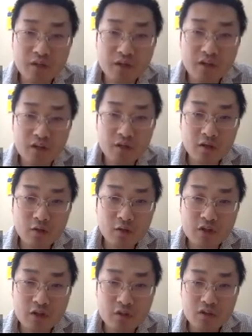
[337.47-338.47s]
Here
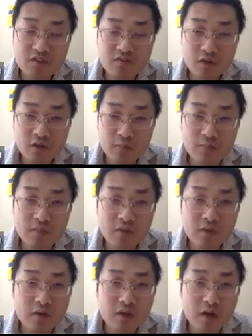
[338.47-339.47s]
we use the
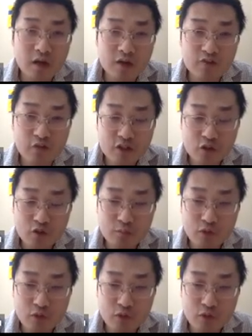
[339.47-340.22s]
fractional